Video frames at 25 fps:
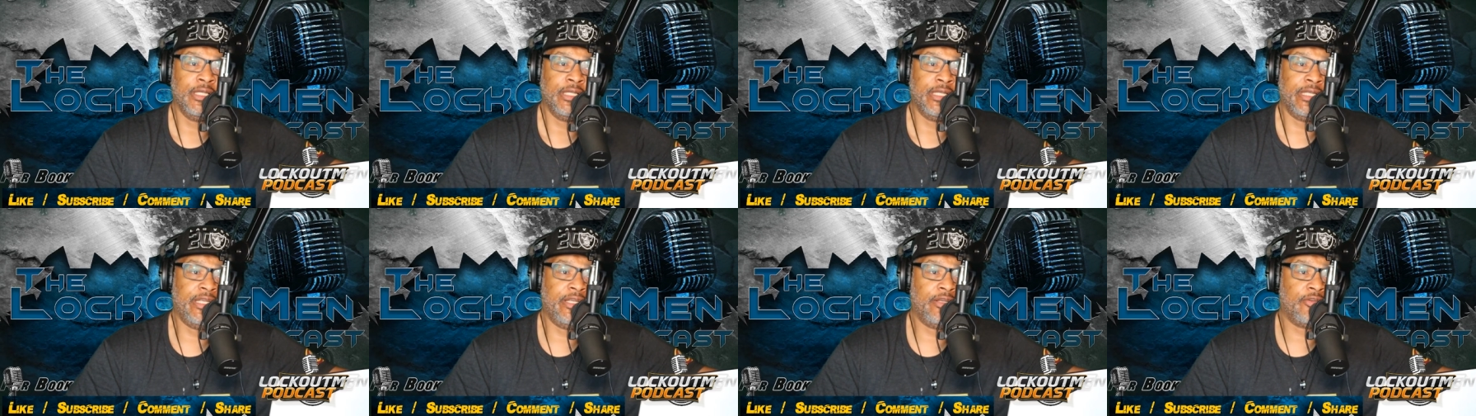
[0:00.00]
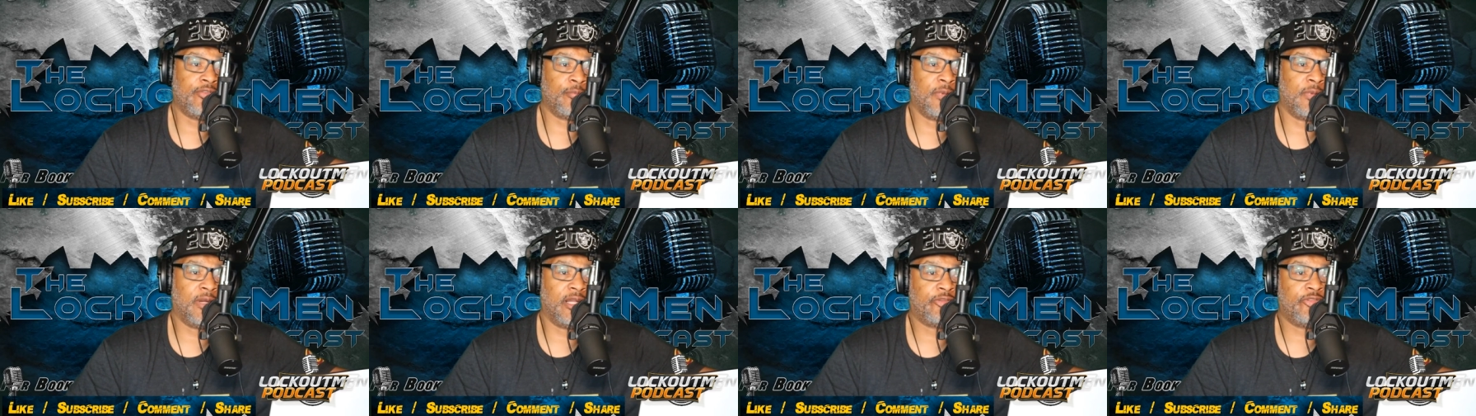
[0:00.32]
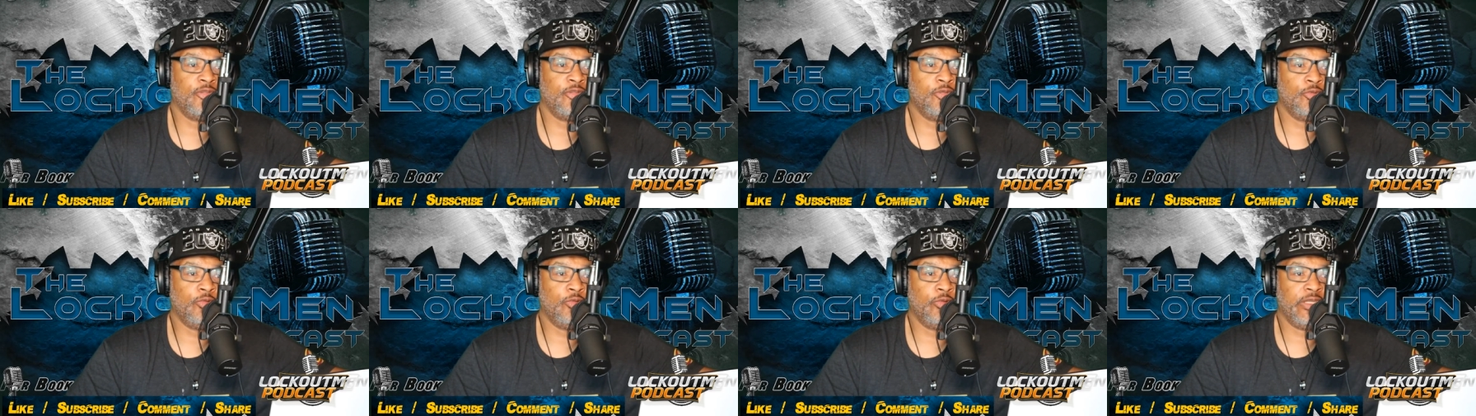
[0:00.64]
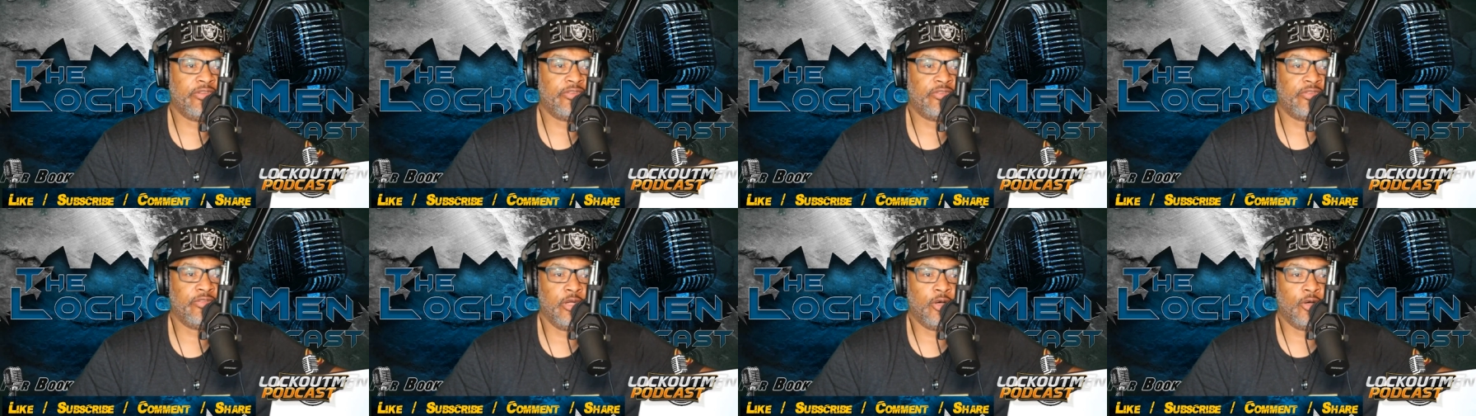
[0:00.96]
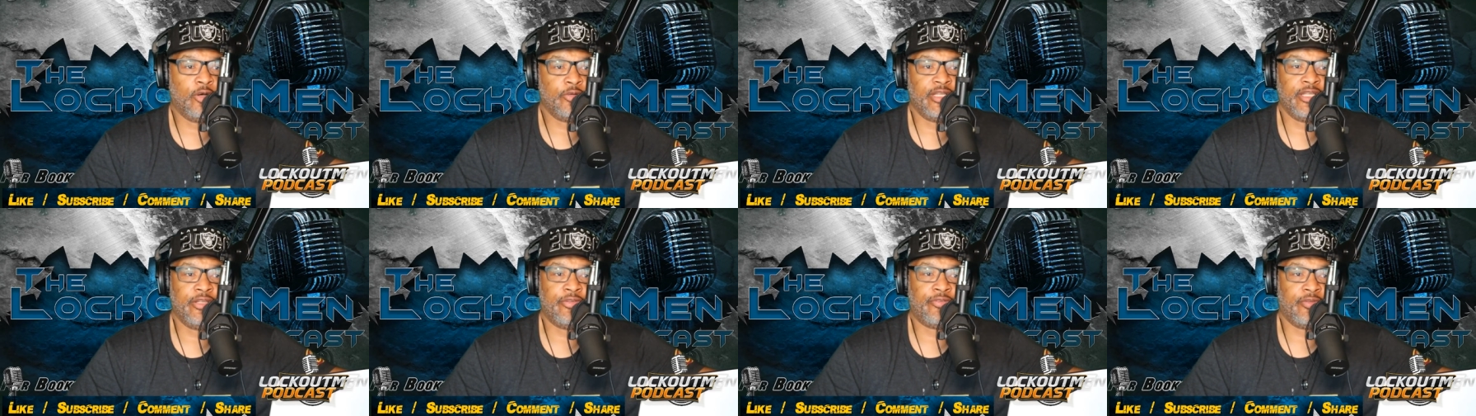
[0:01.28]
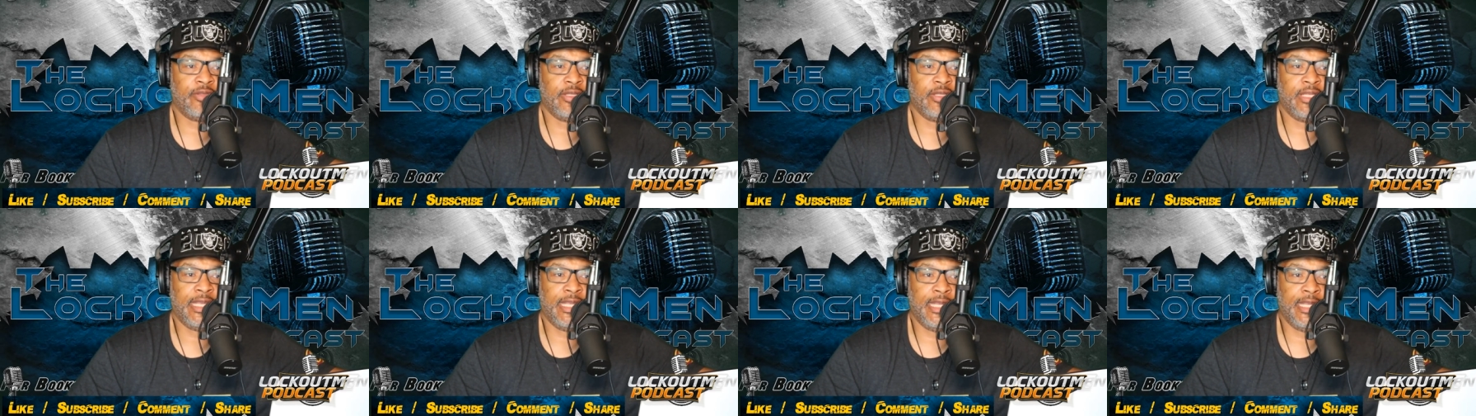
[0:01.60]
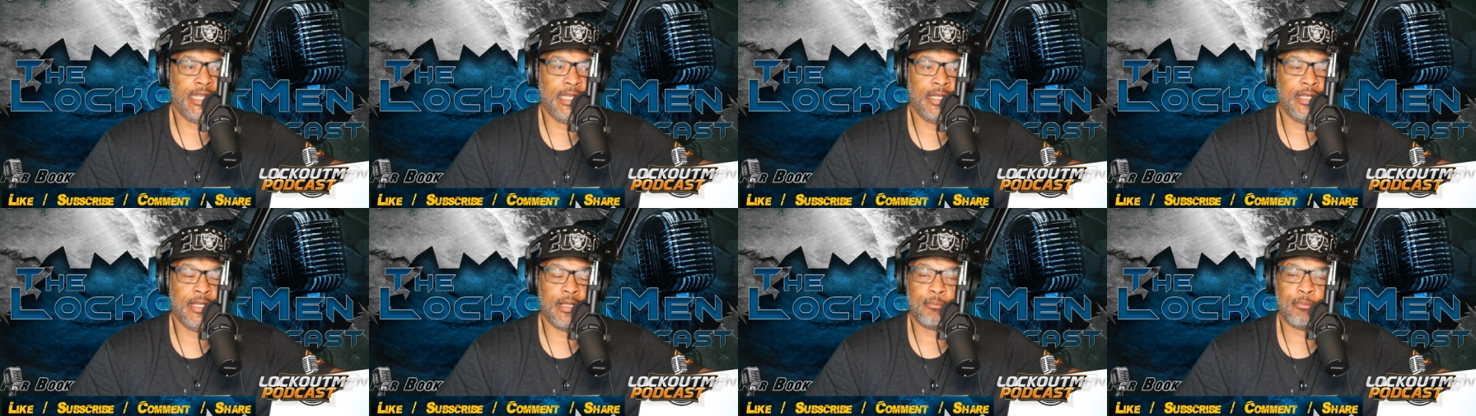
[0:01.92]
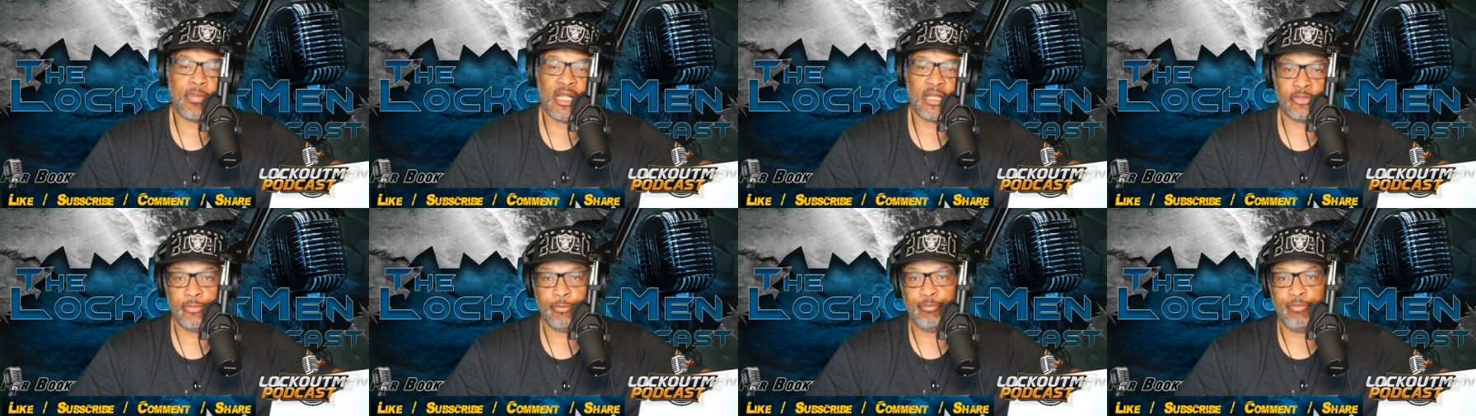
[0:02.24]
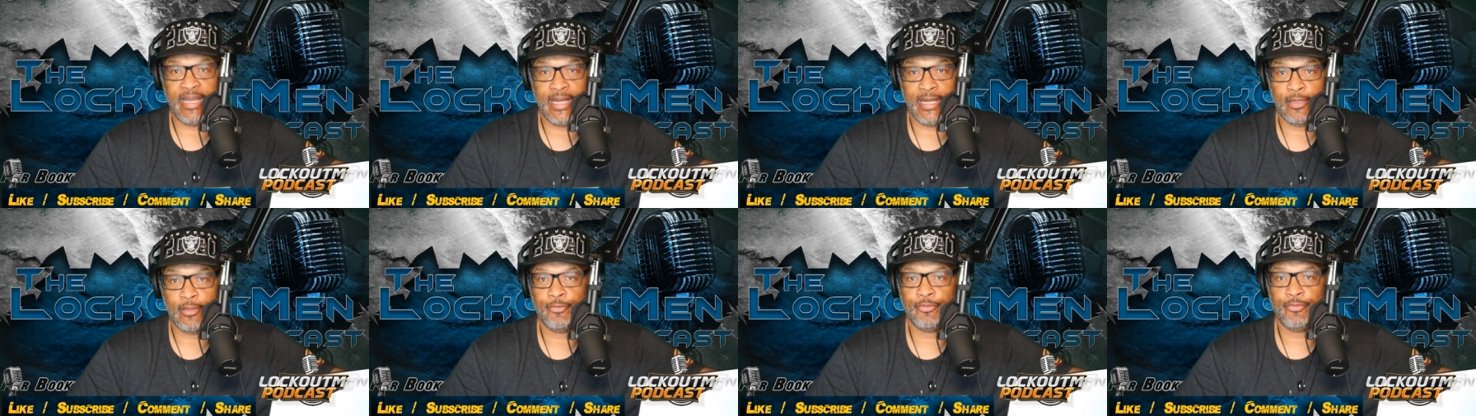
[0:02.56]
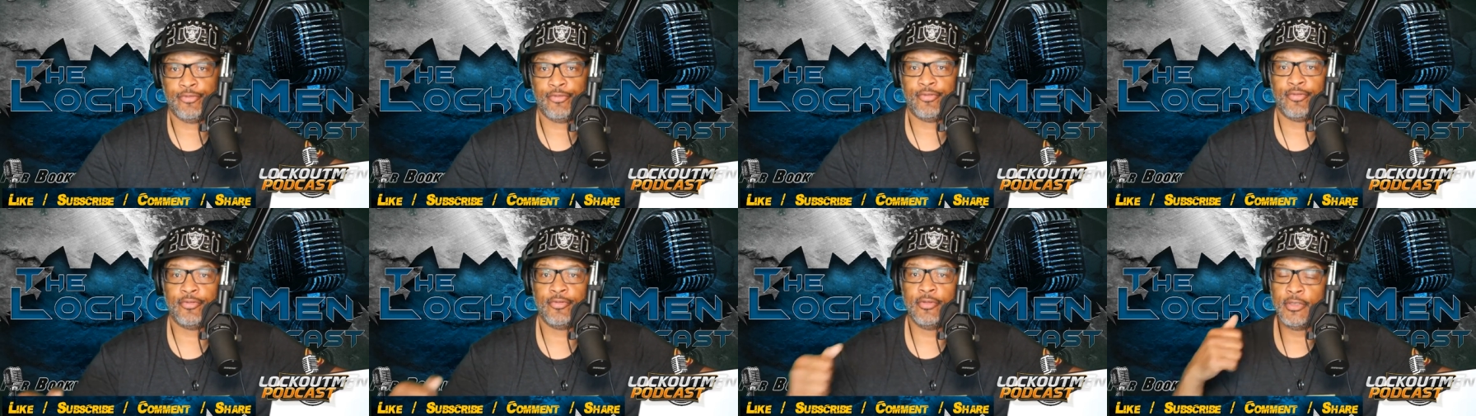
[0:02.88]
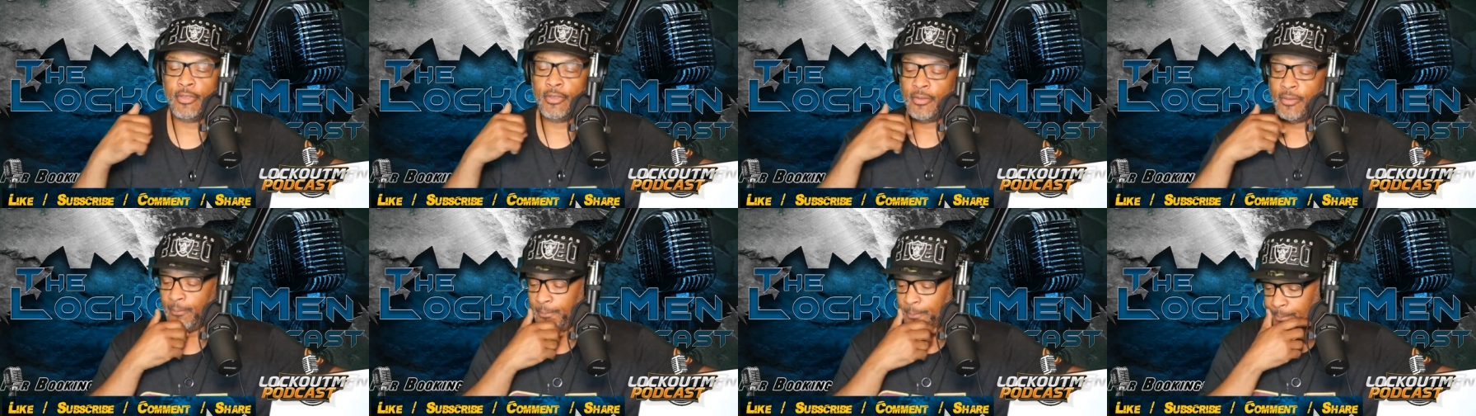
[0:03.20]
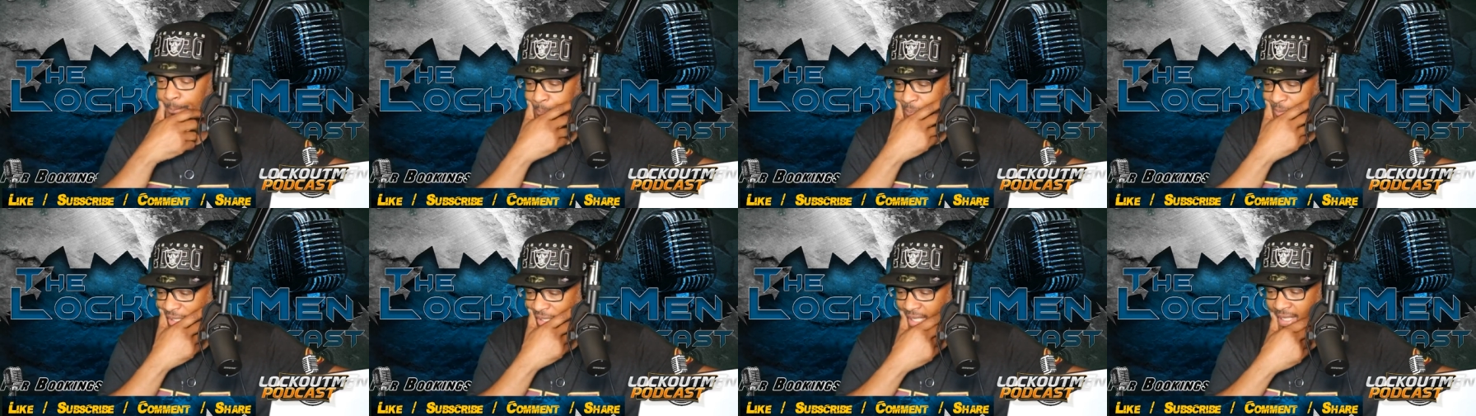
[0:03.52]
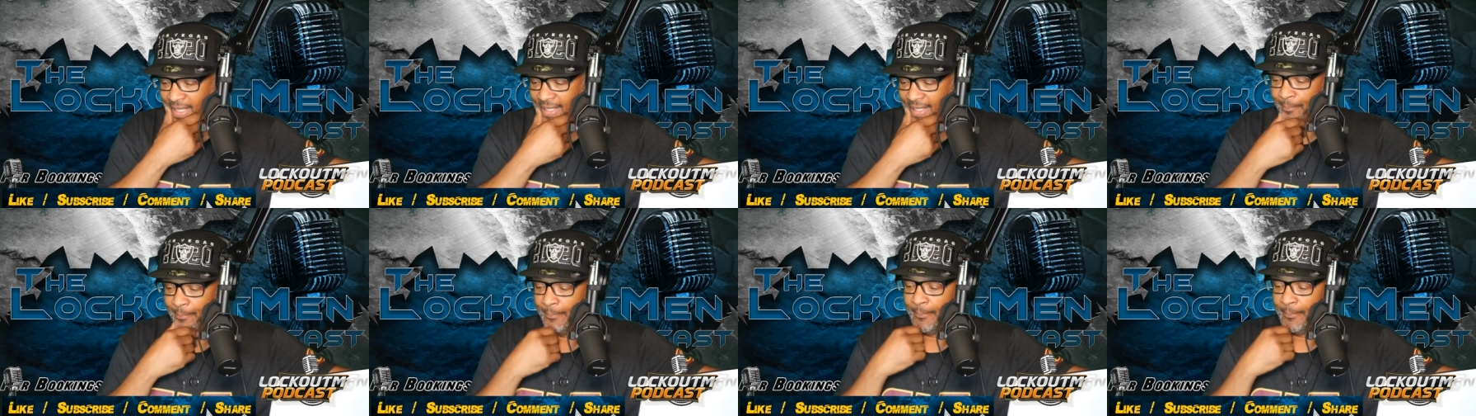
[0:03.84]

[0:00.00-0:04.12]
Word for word: here's my two weeks notice and I'm about to bounce. But